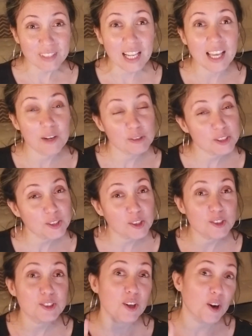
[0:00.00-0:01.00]
And I was
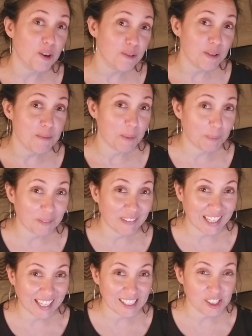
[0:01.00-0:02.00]
told, oh, remember
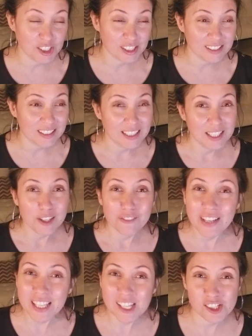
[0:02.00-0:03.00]
vacation.
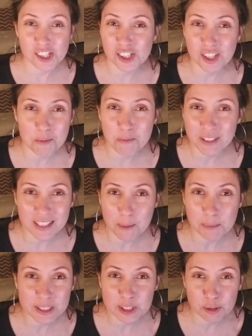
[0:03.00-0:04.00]
Vacation shouldn't bring that
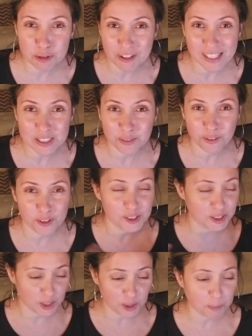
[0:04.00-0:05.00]
much stress for you
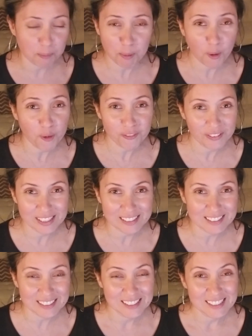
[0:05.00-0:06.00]
to look
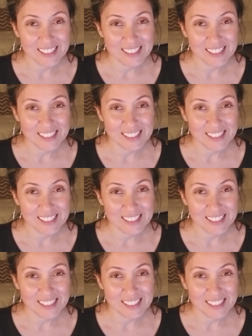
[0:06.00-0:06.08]
perfect.